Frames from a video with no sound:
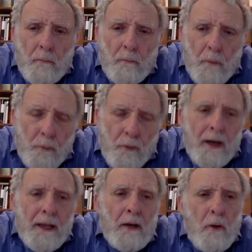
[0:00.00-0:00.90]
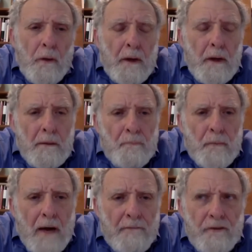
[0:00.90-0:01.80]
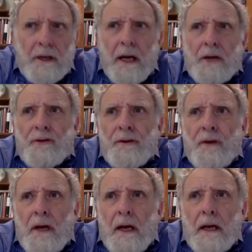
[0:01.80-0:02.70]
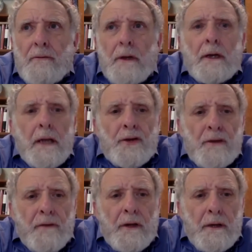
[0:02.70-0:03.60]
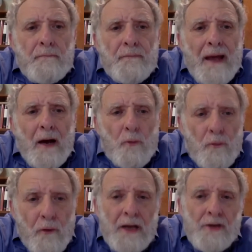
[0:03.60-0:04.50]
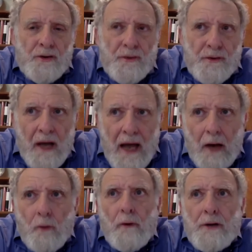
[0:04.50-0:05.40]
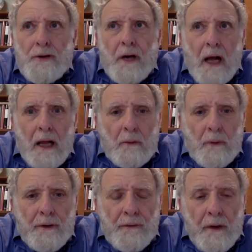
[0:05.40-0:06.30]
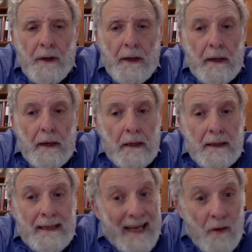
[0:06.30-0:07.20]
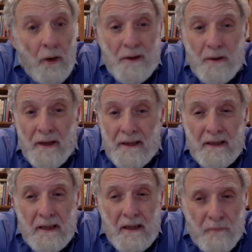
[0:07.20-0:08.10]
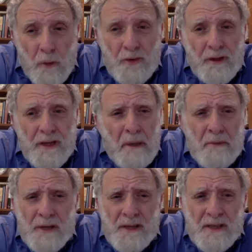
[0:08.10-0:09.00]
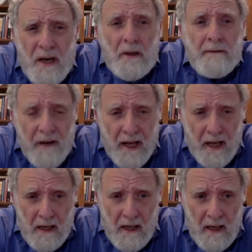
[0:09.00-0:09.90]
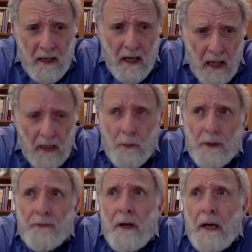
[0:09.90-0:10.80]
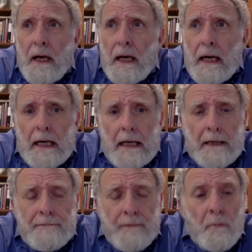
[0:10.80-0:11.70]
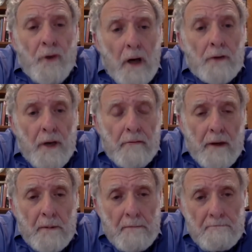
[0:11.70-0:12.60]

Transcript: we try to get all the confrontations. It's really a collection of the outrageous, outrageous colloquies, uh, and also unfortunately, sometimes hysterically funny colloquies uh, from the trial transcript.